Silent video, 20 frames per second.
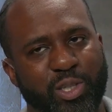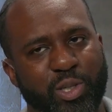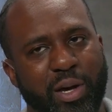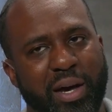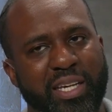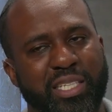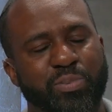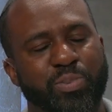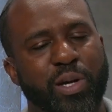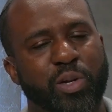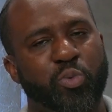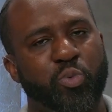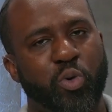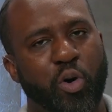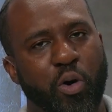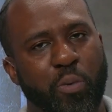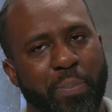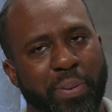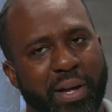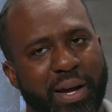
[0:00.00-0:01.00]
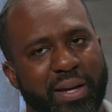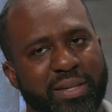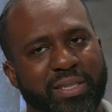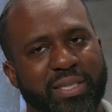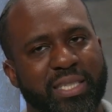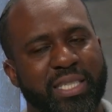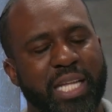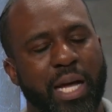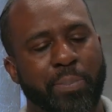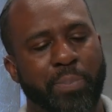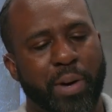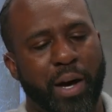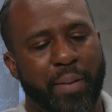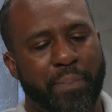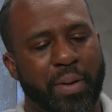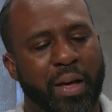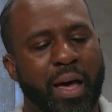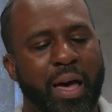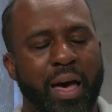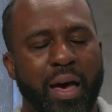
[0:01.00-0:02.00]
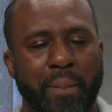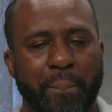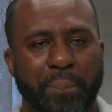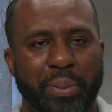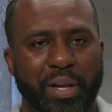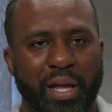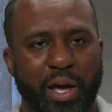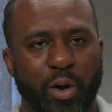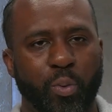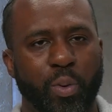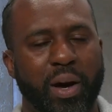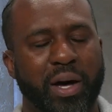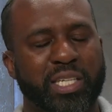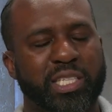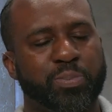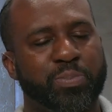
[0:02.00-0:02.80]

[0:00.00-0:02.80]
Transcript: so I expect role players to step up and play well,